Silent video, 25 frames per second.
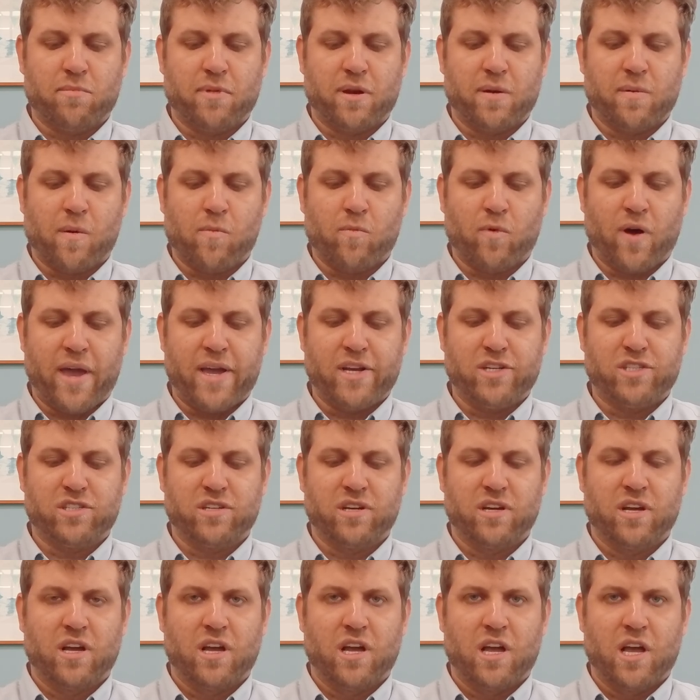minimum wage,
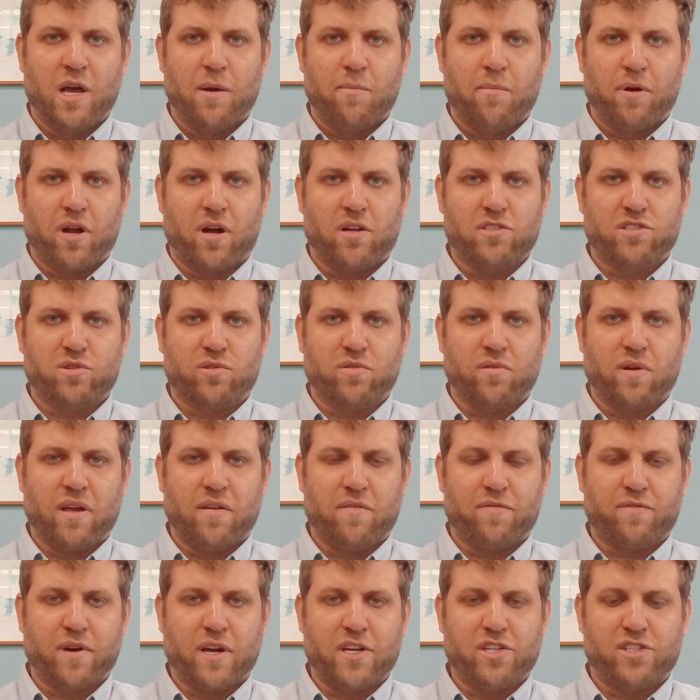but also
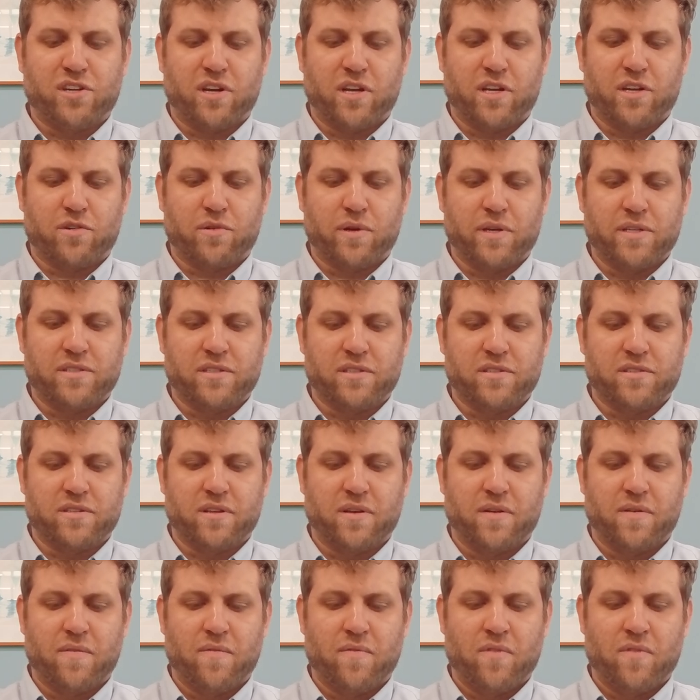inflation increases.